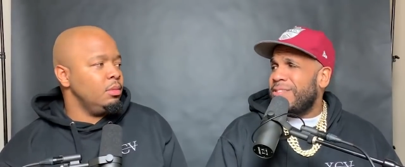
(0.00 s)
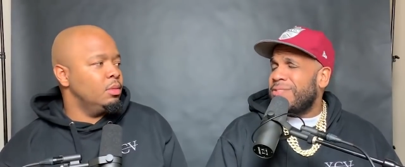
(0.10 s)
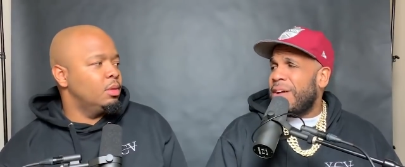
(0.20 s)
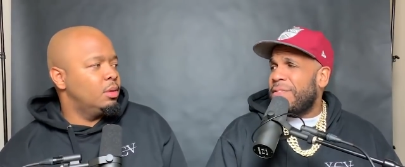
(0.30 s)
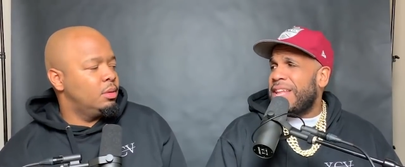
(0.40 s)

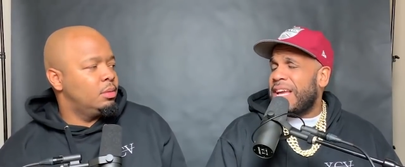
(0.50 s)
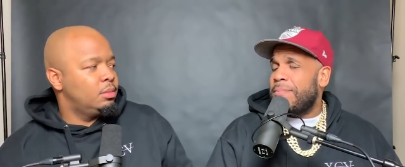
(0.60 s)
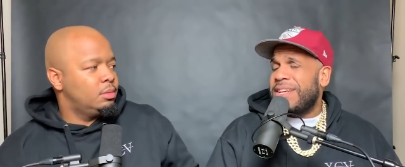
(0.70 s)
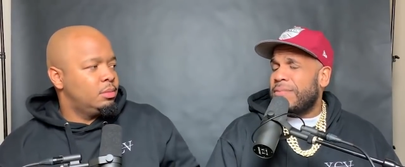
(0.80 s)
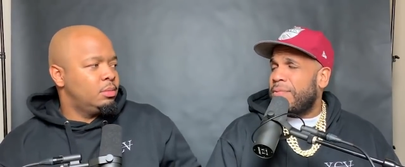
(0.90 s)
Speaker 1: sequels I feel
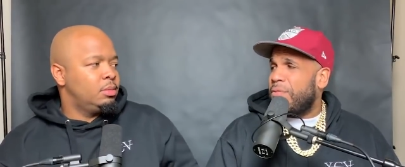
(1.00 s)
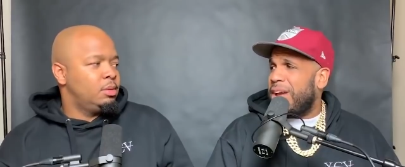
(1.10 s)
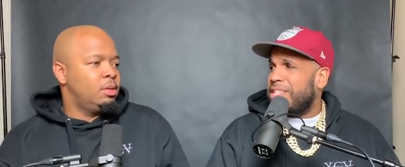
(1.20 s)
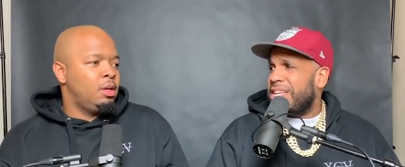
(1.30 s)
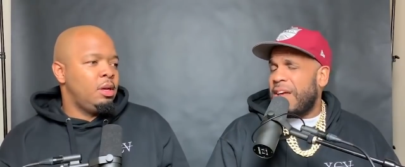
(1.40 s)
like can mess up a
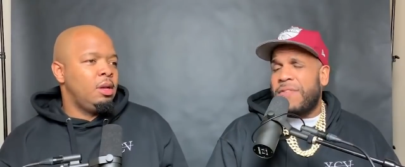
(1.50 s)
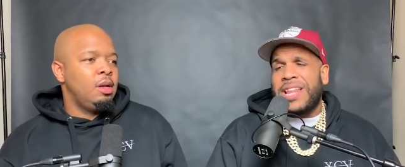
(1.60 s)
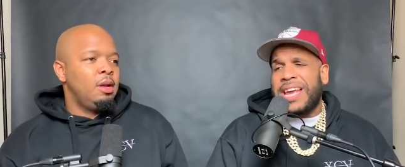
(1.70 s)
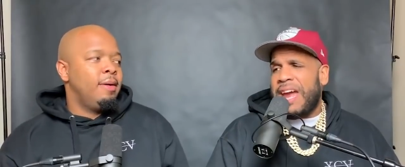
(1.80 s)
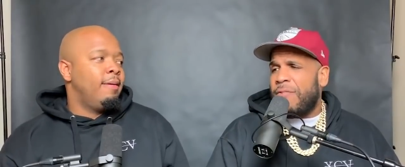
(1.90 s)
franchise. I
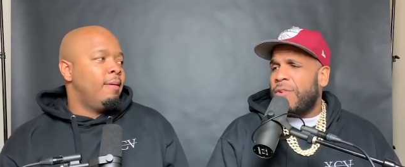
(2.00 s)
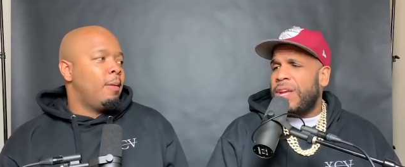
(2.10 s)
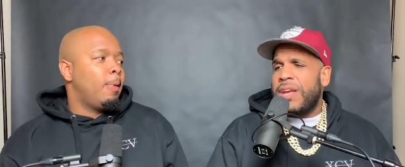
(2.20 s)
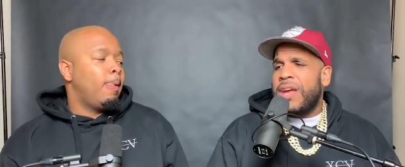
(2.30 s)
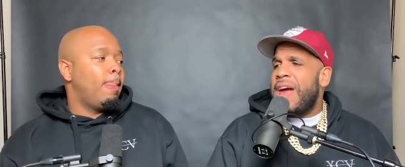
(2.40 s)
feel like
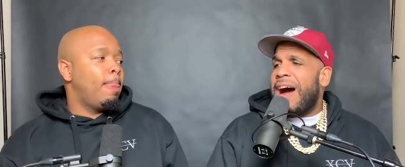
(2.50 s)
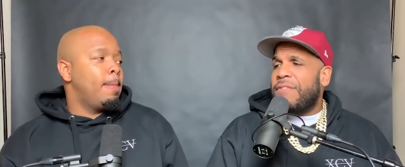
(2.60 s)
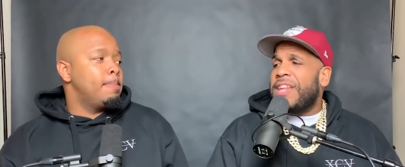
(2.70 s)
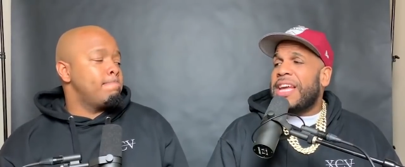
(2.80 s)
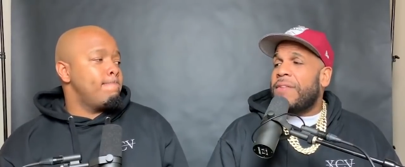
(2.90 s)
every,
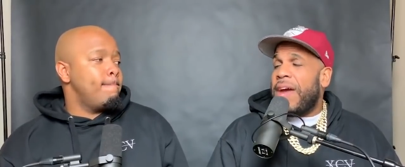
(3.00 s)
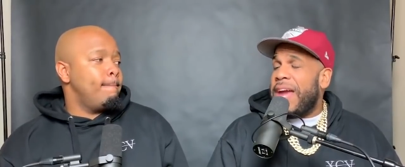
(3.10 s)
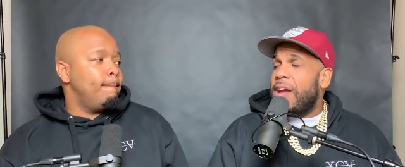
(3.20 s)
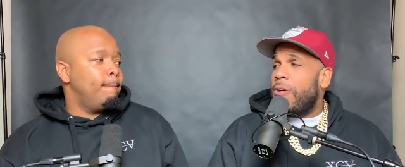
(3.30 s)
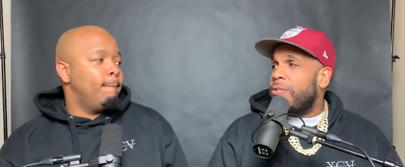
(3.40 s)
I feel like if
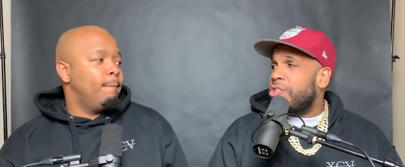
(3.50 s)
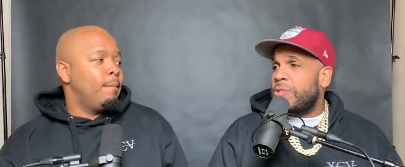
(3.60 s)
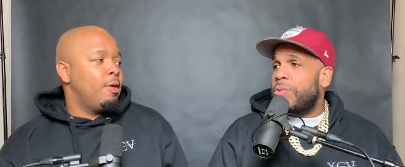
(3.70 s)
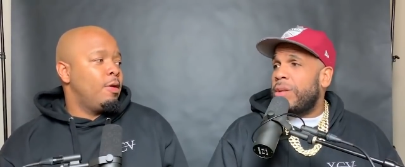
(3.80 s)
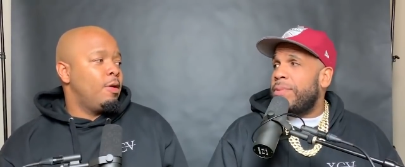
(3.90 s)
Hangover
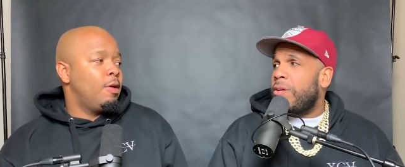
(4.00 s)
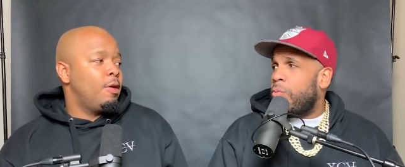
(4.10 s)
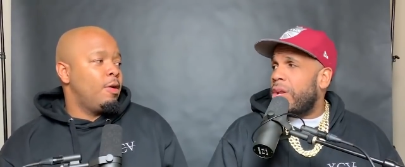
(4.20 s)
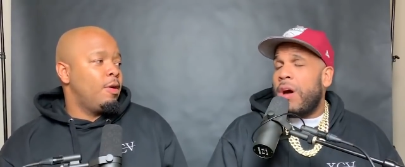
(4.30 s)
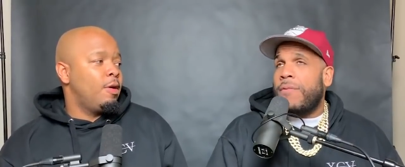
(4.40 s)
just would have been
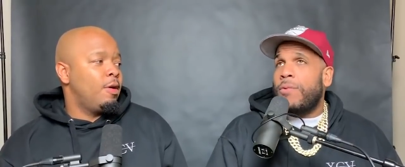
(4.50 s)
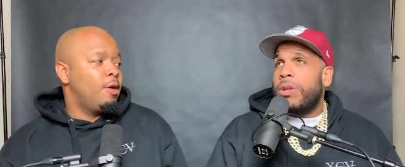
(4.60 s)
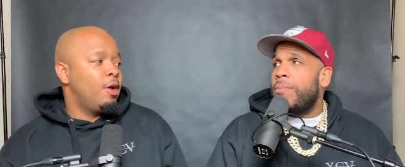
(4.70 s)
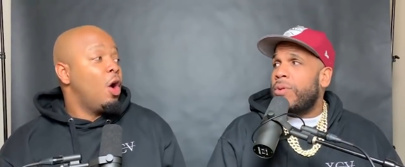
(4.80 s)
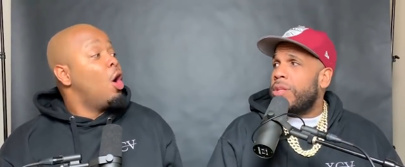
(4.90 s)
a one off,
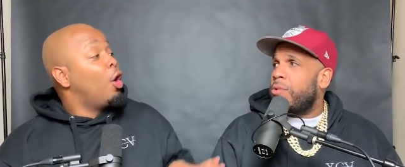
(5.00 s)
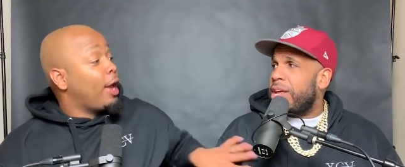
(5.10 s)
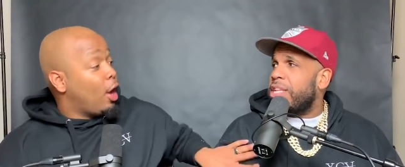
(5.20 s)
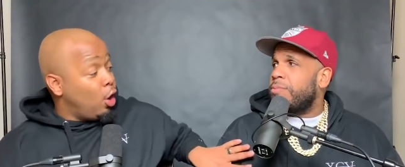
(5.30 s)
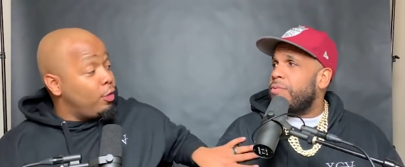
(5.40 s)
it would have been one of
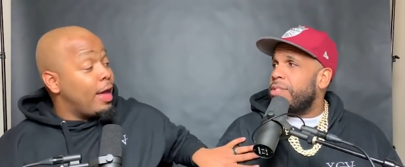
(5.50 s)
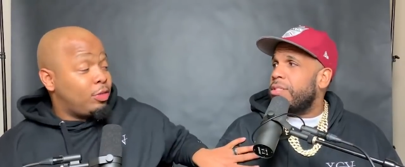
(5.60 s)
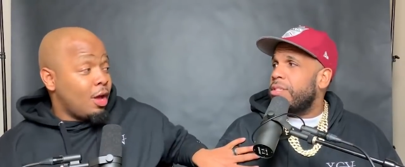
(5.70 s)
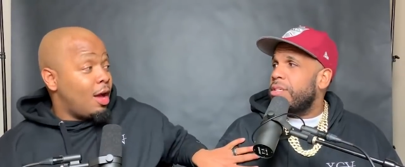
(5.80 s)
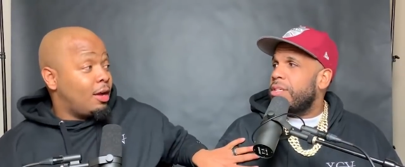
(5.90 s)
the. Okay, hold movies.
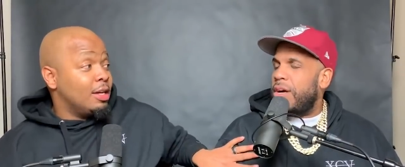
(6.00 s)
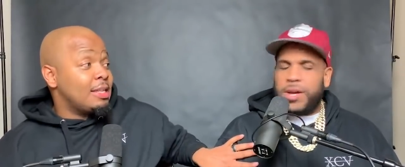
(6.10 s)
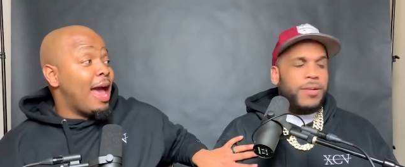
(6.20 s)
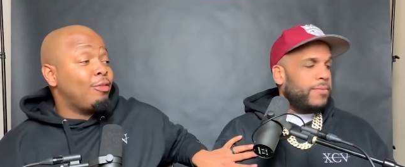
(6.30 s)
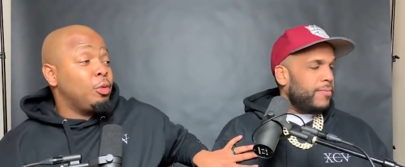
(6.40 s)
that
Speaker 2: thought
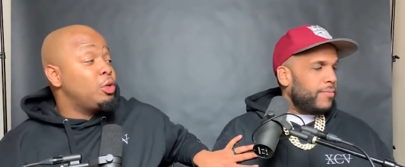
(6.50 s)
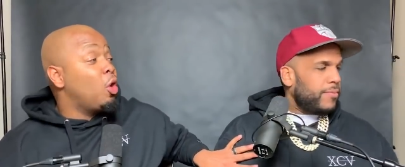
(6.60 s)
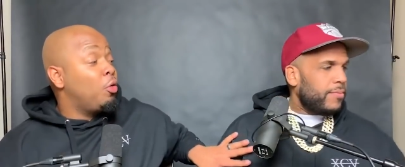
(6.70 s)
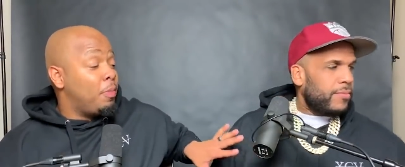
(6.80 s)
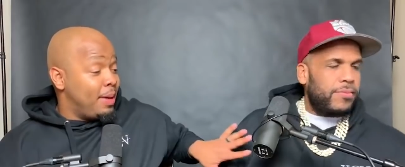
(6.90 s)
because okay. after we
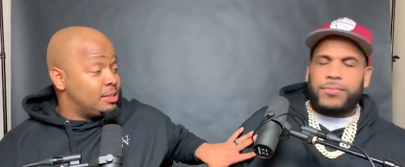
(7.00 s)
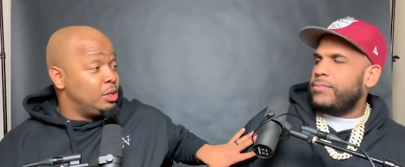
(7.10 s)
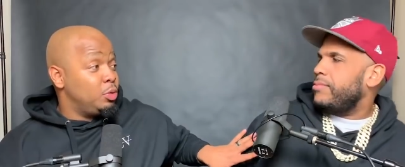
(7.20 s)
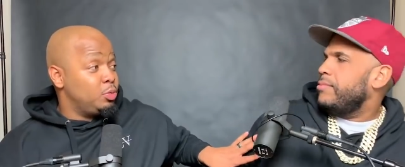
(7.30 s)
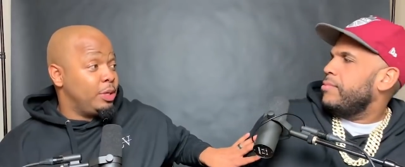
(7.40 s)
go the
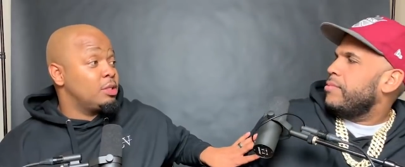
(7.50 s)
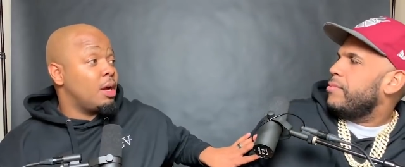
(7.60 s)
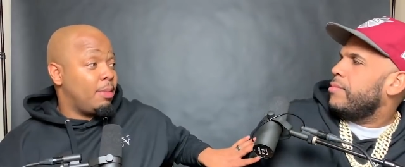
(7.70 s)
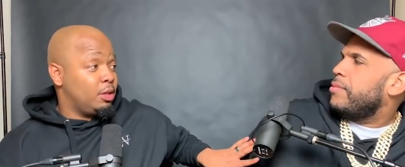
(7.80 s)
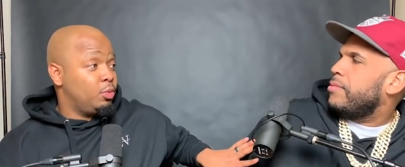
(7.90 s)
best sequels, we can
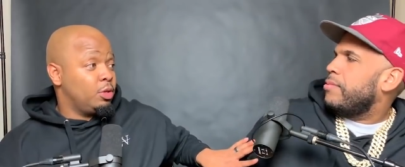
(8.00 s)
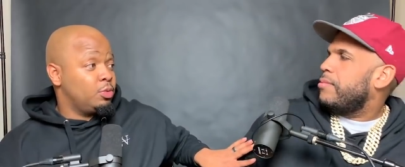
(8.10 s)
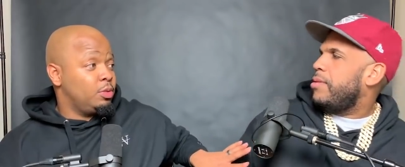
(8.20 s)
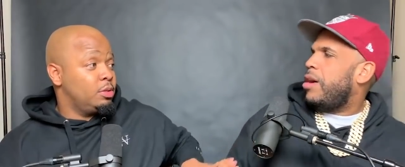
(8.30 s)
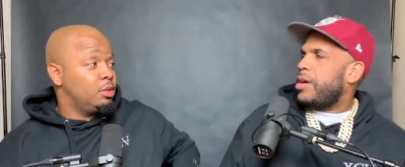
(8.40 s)
talk about the
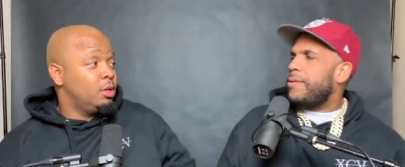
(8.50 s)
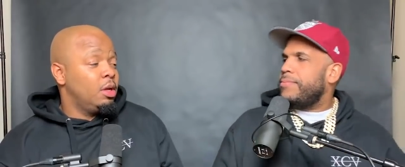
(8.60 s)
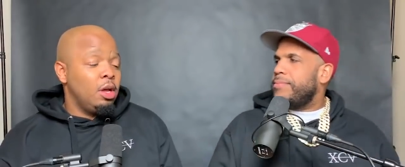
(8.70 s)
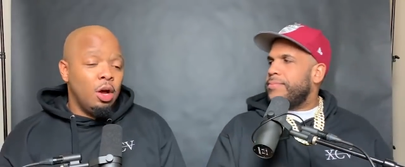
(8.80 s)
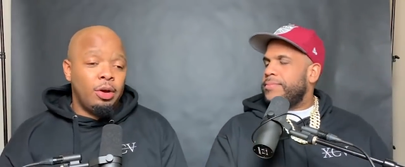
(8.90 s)
worst ones. Okay.
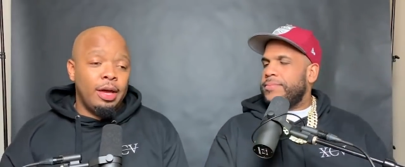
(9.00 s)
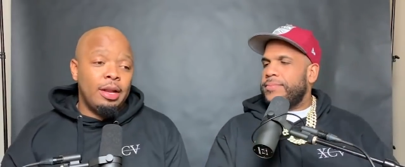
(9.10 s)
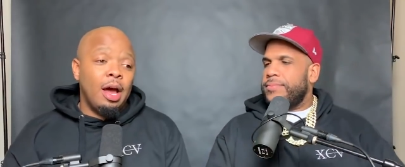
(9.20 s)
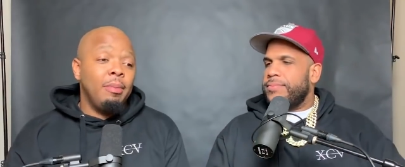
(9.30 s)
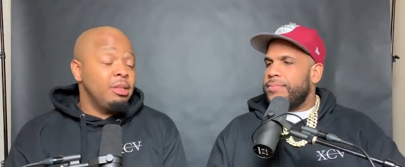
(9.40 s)

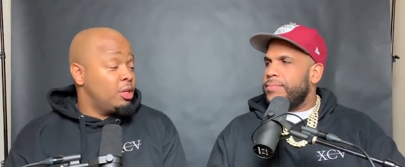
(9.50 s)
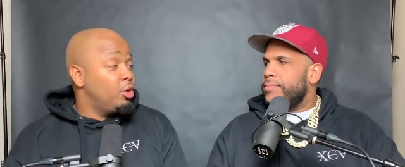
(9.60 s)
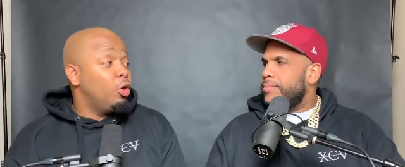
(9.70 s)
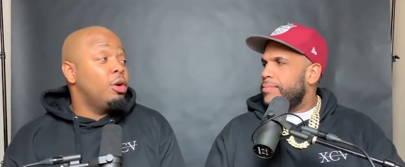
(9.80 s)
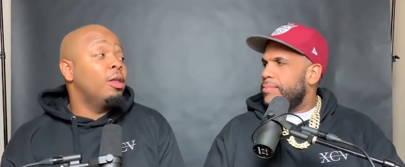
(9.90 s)
Okay, now I'm gonna
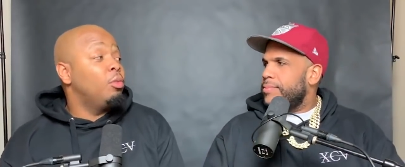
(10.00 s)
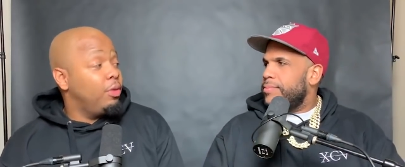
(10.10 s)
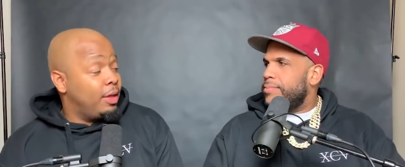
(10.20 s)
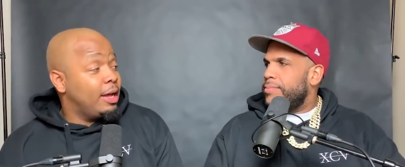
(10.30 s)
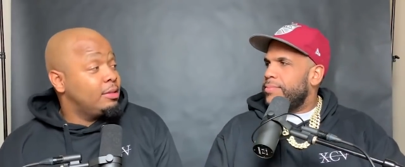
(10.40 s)
tell you another
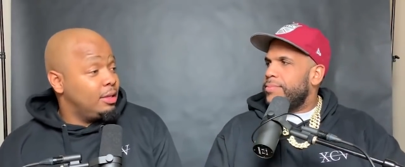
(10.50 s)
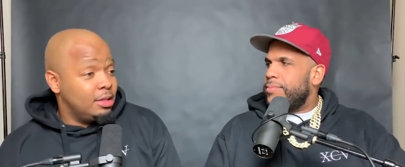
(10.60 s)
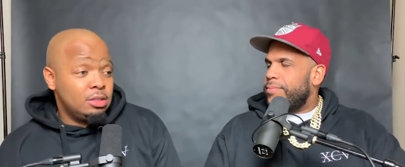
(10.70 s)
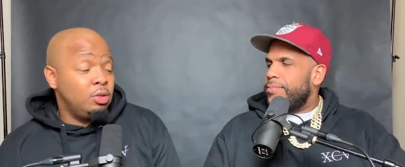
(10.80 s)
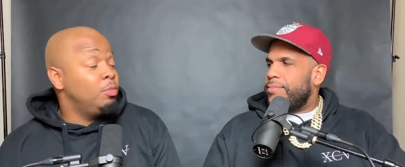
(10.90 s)
one that I
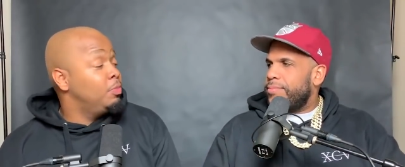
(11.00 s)
think is,